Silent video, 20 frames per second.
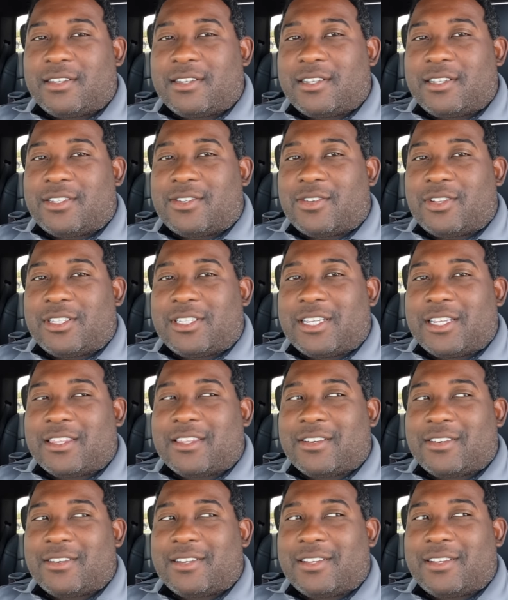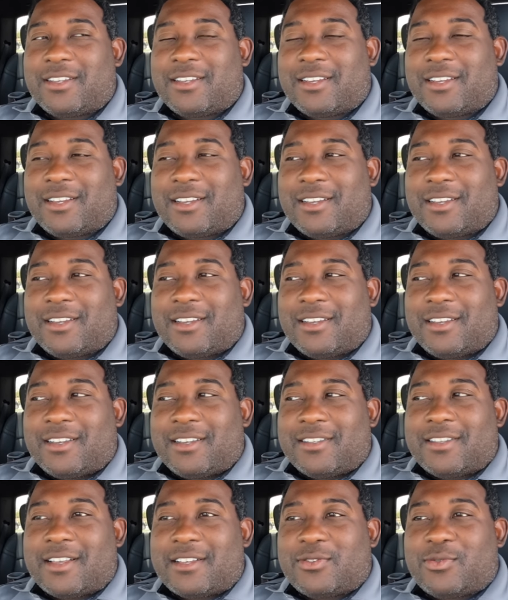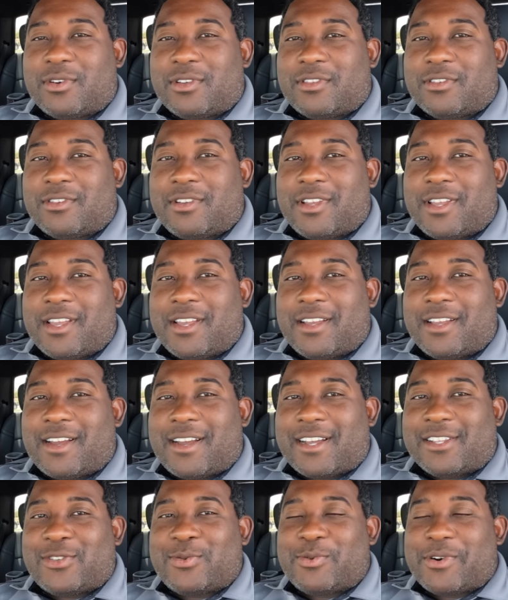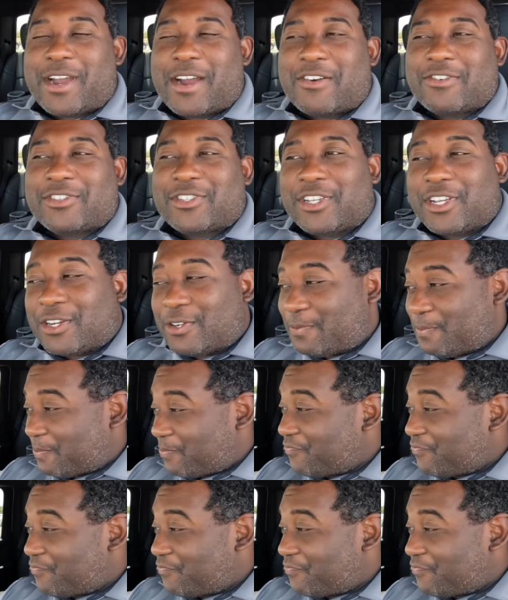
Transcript: It's only 10.30. It's not 12.30 yet. I got two hours to go.